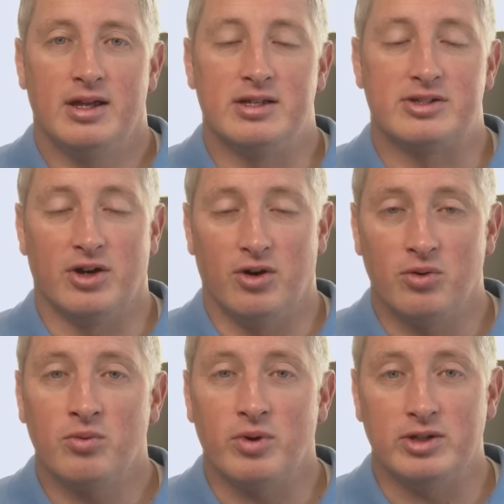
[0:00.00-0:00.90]
is to
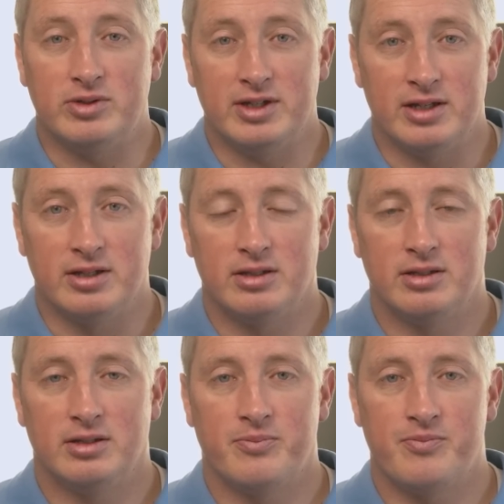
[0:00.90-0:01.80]
own what you did.
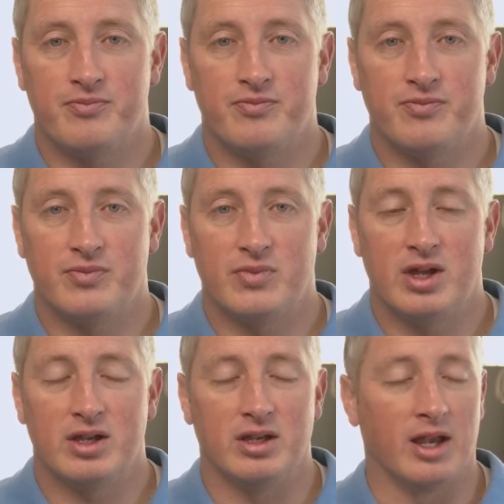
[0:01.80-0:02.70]

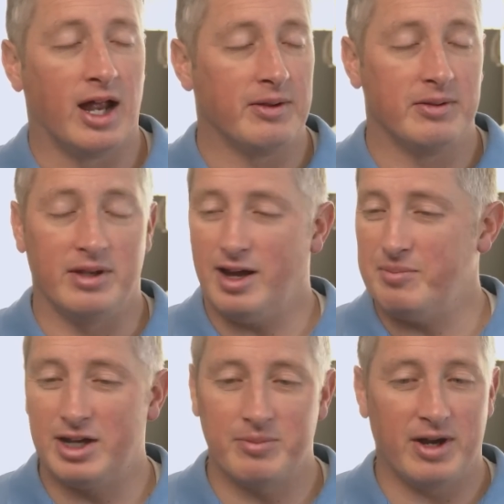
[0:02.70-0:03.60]
Not
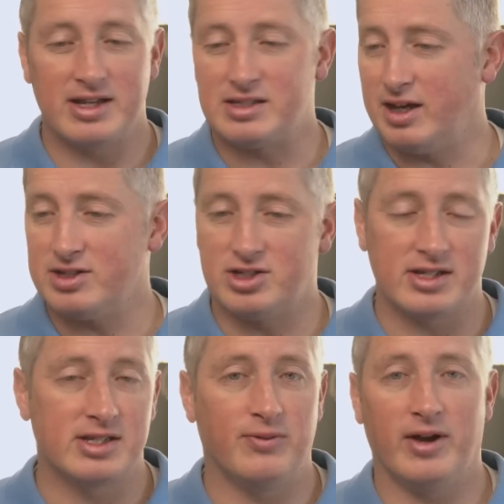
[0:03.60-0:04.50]
minimize, not
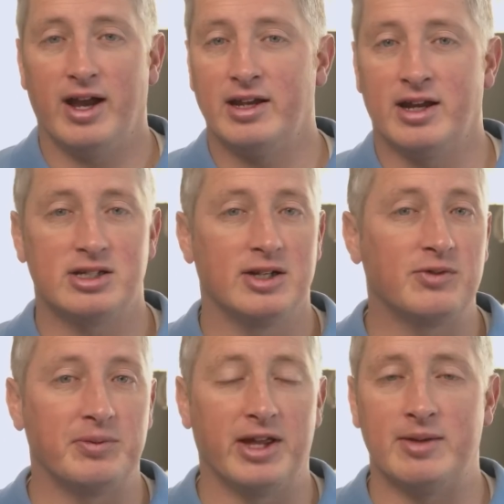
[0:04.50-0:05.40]
justify, not
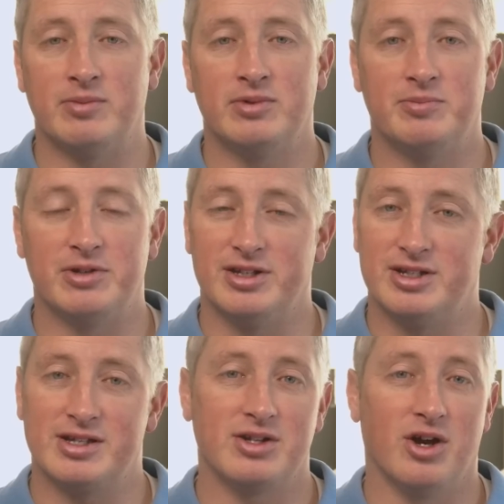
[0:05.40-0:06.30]
shift blame, but to
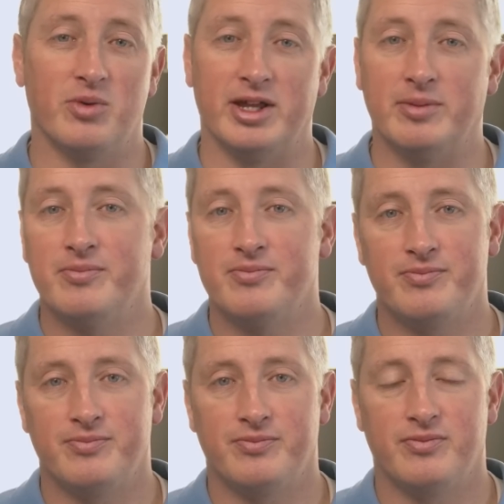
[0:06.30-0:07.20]
just own it.
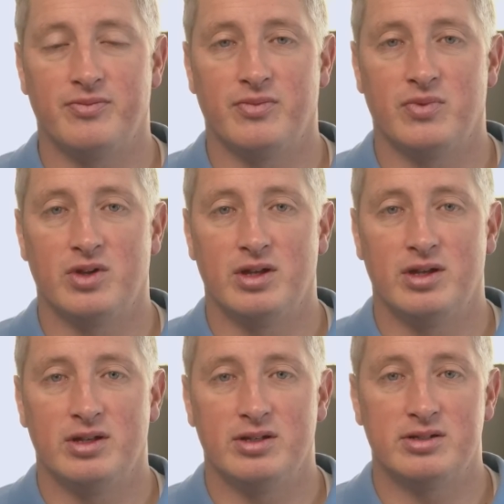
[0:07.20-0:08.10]

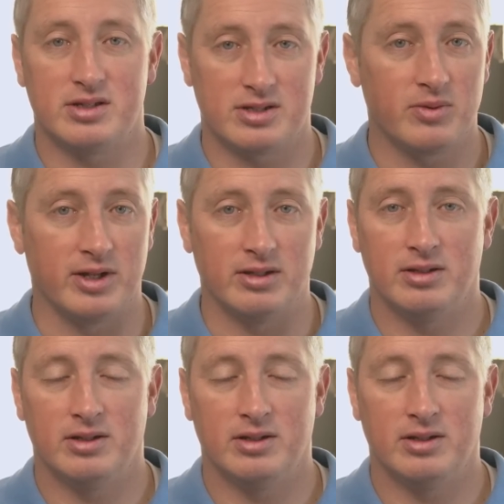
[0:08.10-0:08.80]
Just own it.